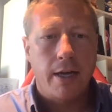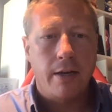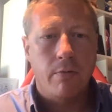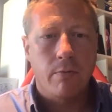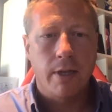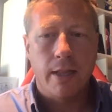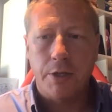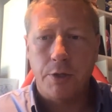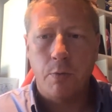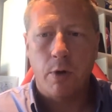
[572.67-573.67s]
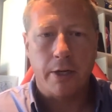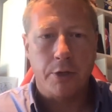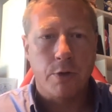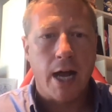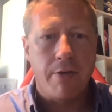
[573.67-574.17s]
I didn't realize you'd want
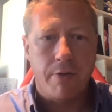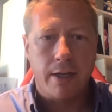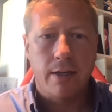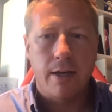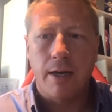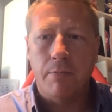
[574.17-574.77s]
to drive it.